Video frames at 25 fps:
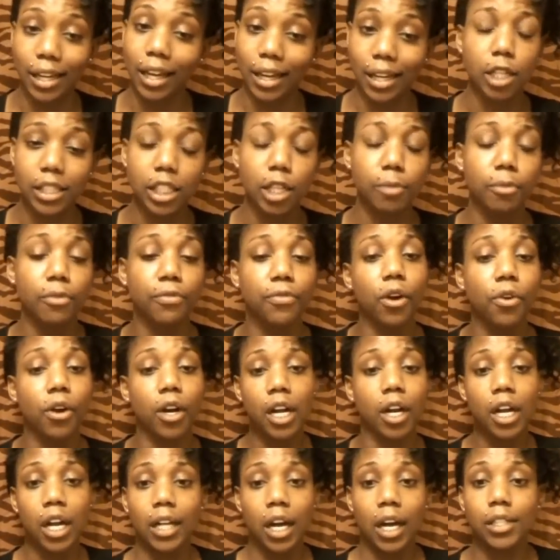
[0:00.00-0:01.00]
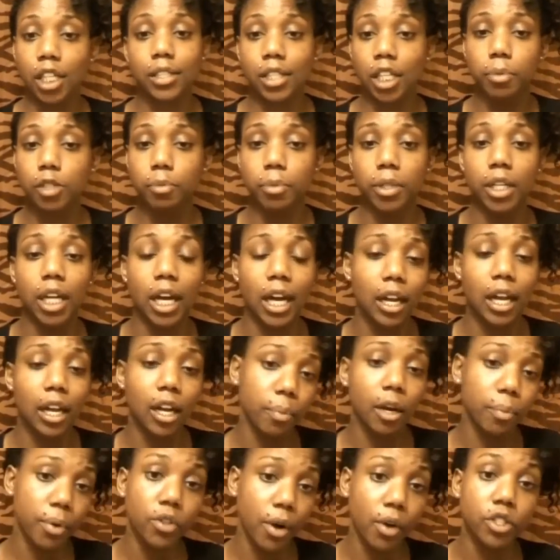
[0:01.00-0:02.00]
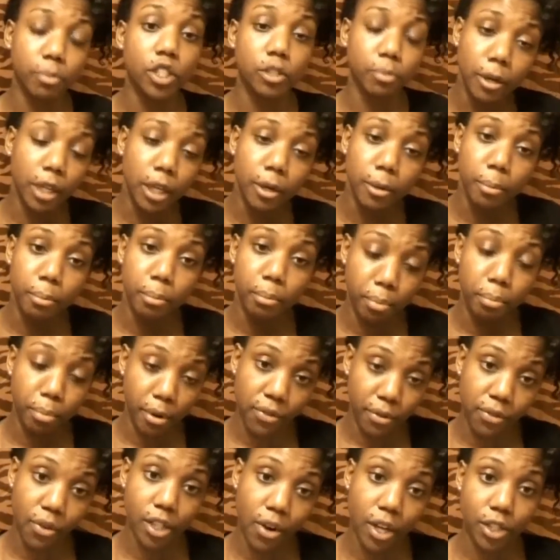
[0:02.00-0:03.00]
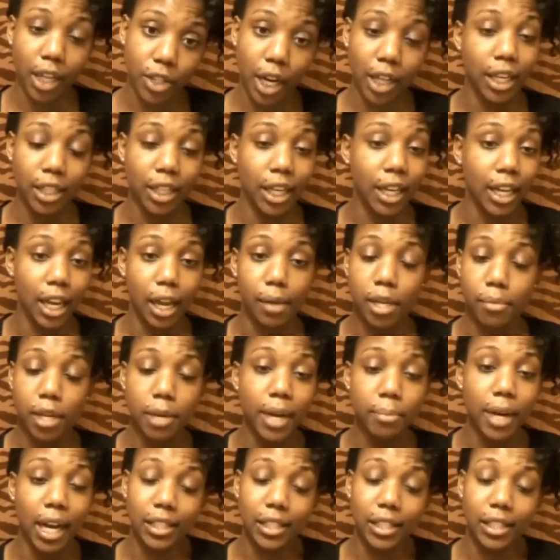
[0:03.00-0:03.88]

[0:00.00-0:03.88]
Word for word: Like I said before, a touch me not approached me before and tried to get at me,